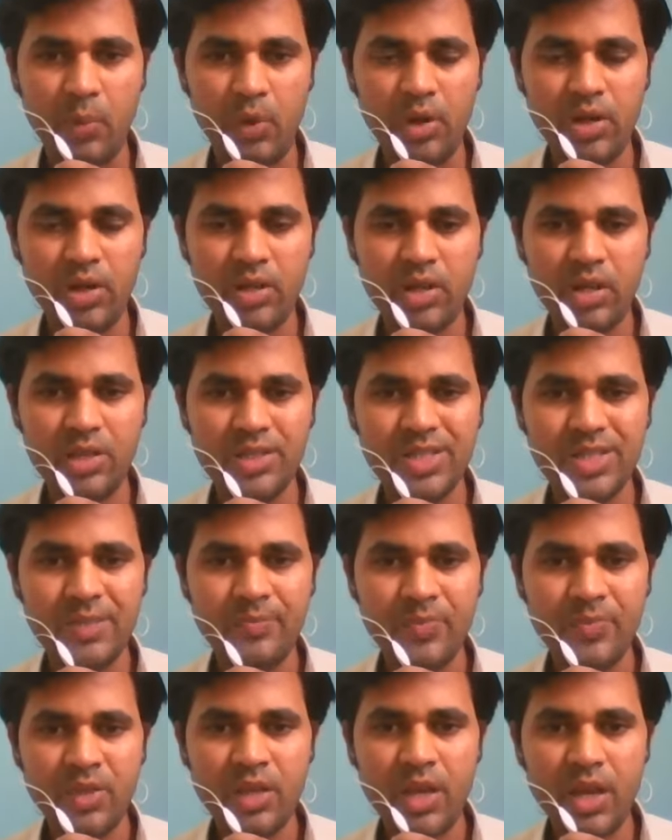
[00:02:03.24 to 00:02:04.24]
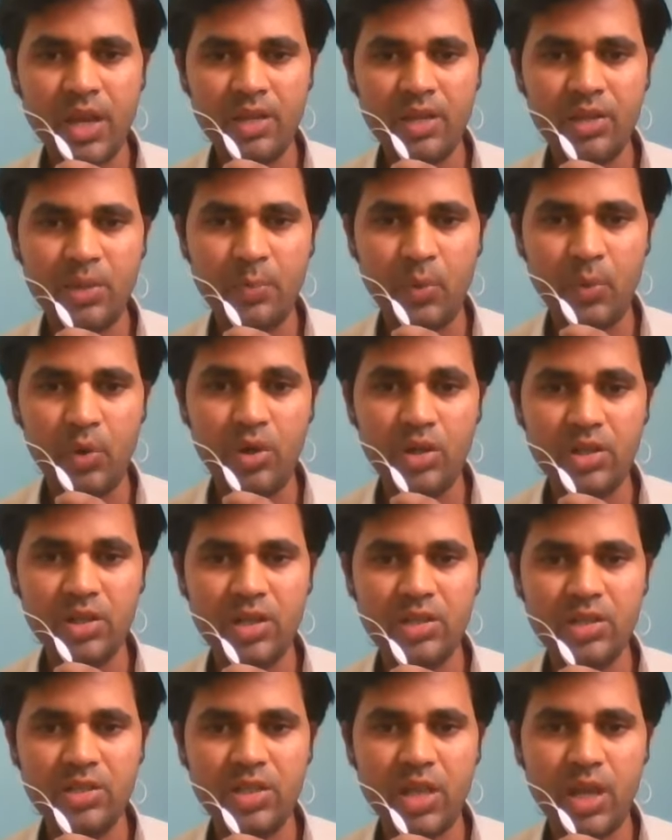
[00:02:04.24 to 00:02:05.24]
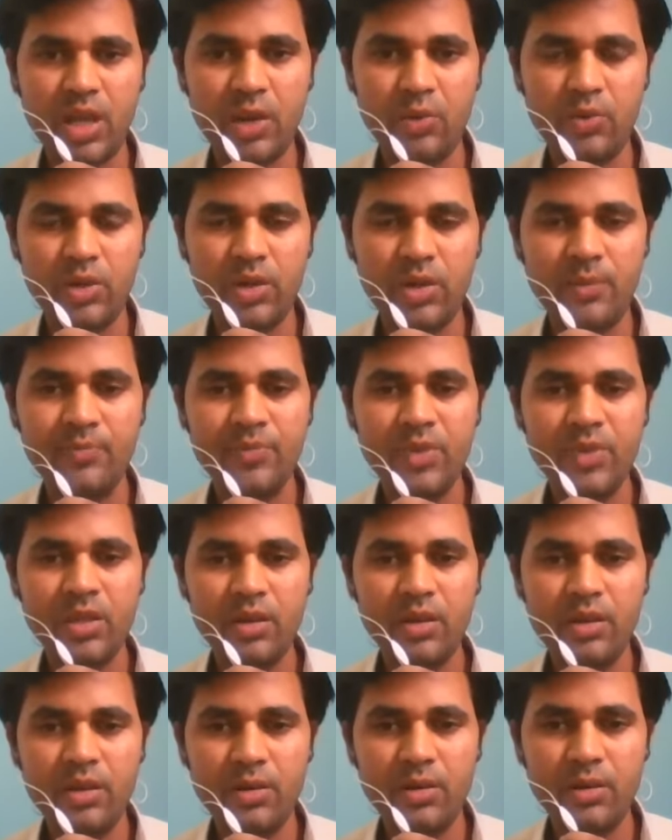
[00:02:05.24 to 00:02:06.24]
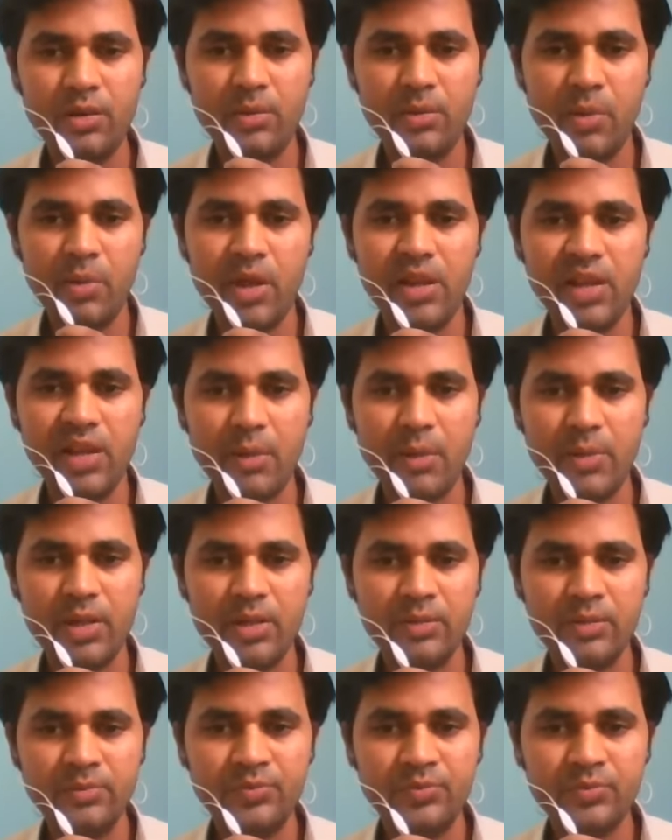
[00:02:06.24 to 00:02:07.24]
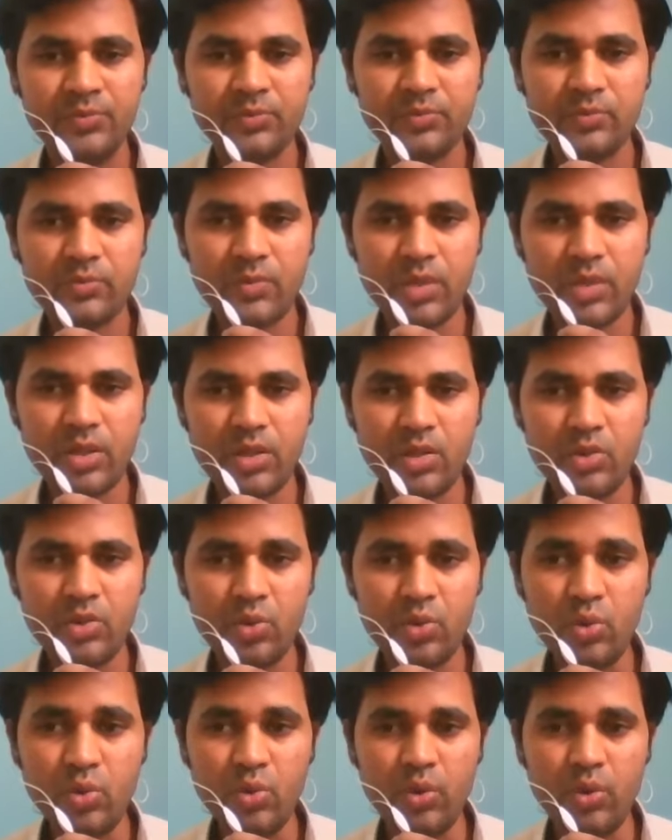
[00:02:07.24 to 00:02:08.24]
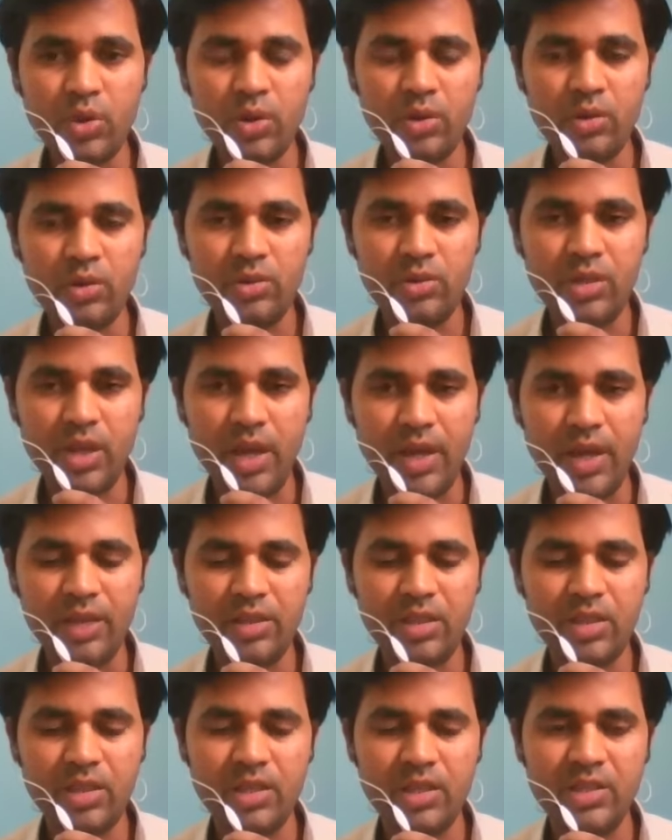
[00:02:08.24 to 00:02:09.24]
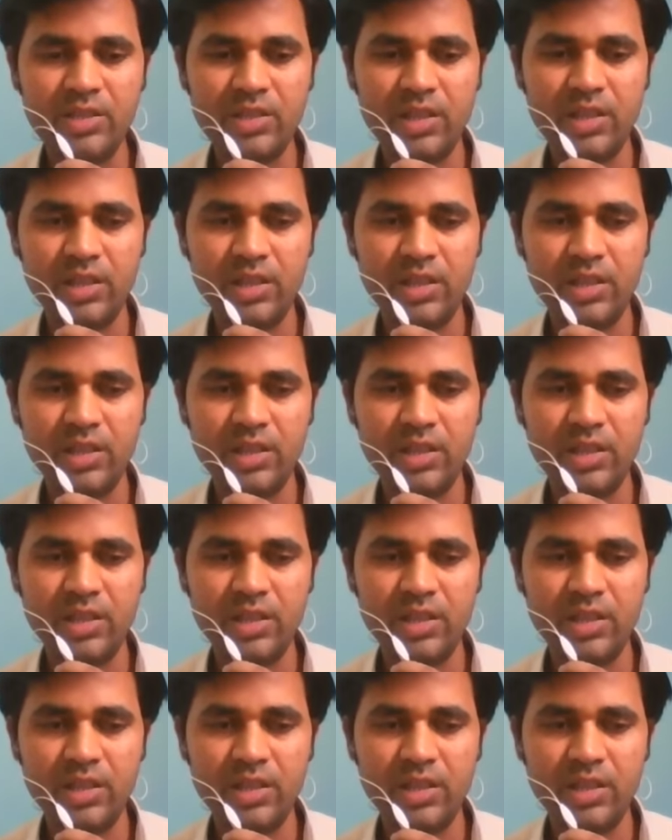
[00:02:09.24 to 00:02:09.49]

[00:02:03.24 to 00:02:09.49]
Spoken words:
grains, and the pollen grains have the male gamete. So the anther is